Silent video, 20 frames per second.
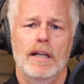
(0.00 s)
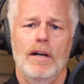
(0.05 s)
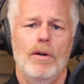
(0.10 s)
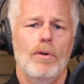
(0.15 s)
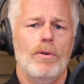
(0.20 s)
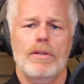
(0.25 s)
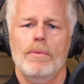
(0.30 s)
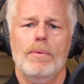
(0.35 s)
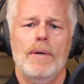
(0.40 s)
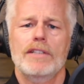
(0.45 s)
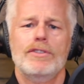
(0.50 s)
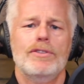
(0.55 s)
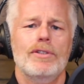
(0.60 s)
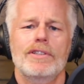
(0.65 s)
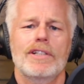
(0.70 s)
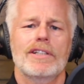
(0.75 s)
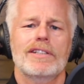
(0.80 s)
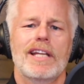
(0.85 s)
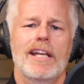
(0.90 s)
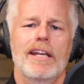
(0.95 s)
Otherwise,
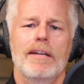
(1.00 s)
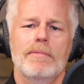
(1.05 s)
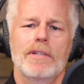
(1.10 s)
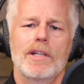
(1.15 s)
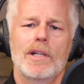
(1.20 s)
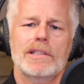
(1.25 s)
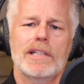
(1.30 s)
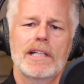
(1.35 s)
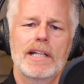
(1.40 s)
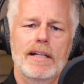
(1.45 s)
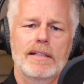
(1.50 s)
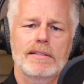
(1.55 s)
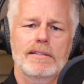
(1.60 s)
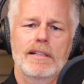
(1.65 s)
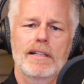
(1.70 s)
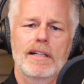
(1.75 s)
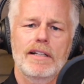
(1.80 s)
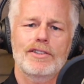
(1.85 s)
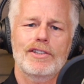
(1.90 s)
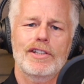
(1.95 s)
you'll just keep using it
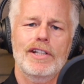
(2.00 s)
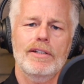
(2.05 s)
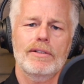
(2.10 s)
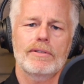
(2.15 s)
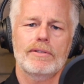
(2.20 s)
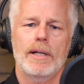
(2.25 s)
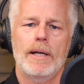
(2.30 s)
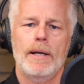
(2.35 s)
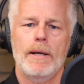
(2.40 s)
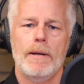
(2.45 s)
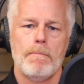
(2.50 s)
as an excuse.